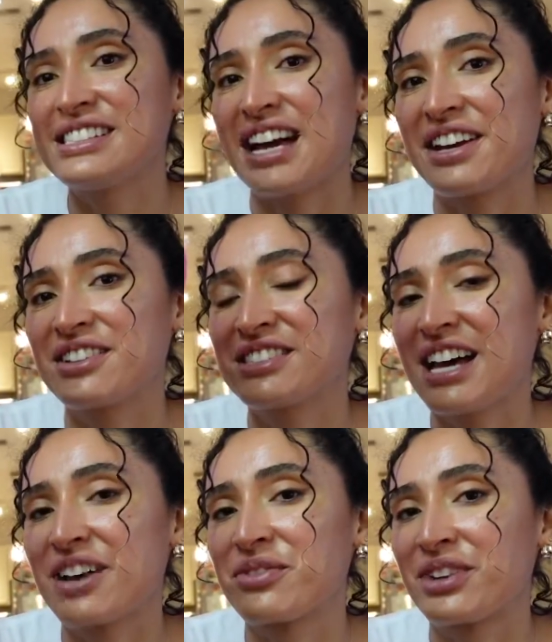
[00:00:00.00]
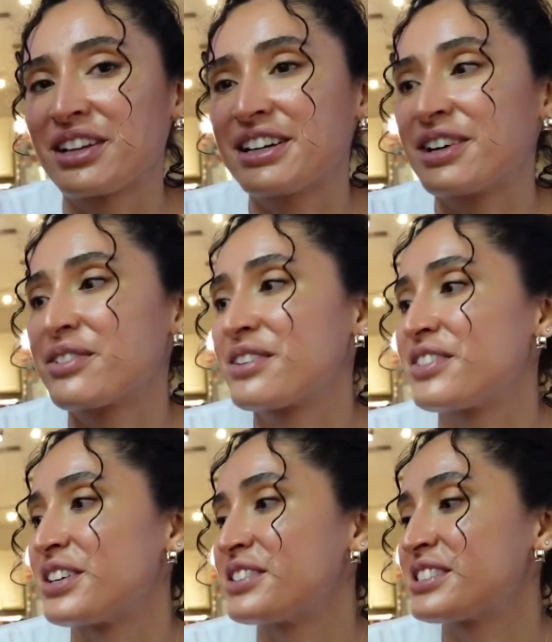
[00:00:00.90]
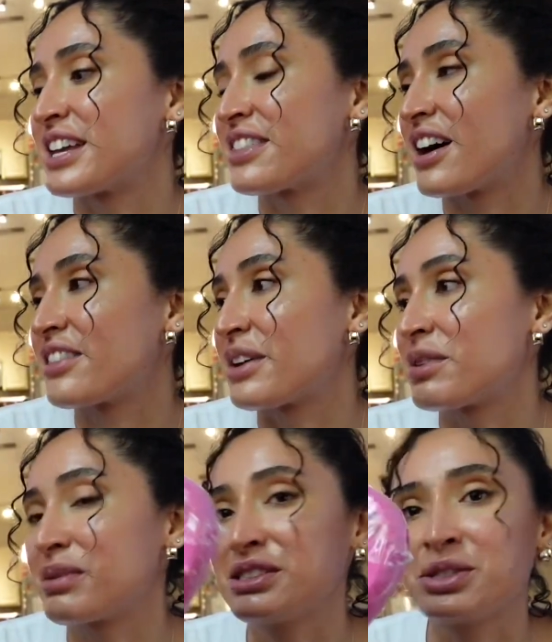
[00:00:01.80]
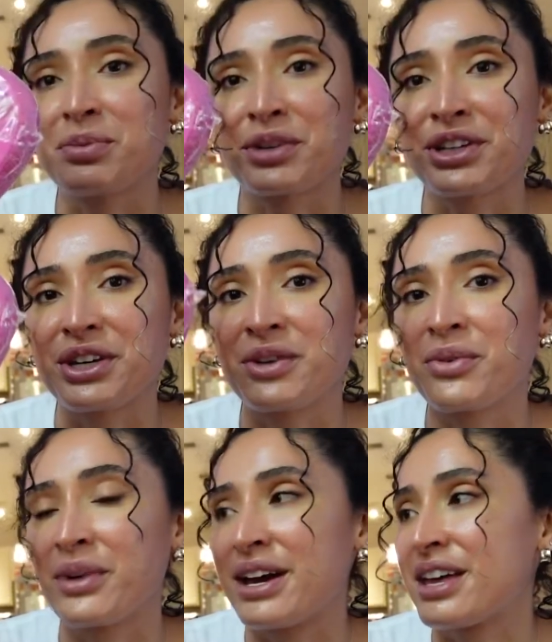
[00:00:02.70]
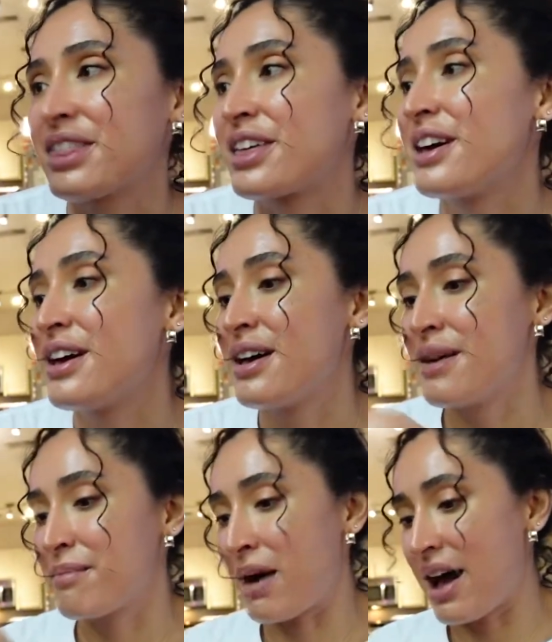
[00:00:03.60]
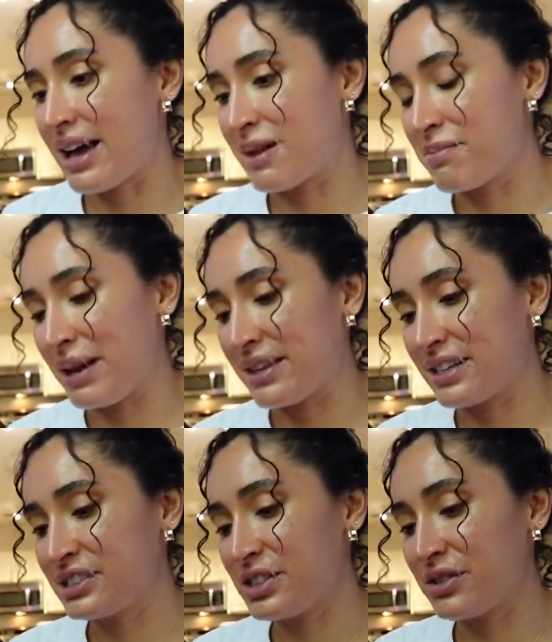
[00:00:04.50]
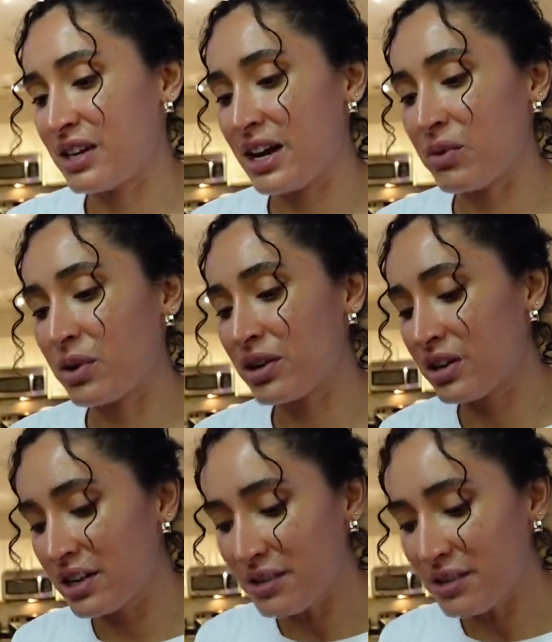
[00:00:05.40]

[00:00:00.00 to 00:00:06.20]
sandals had really good reviews and I thought they would be super cute with my bathing suit that I ordered.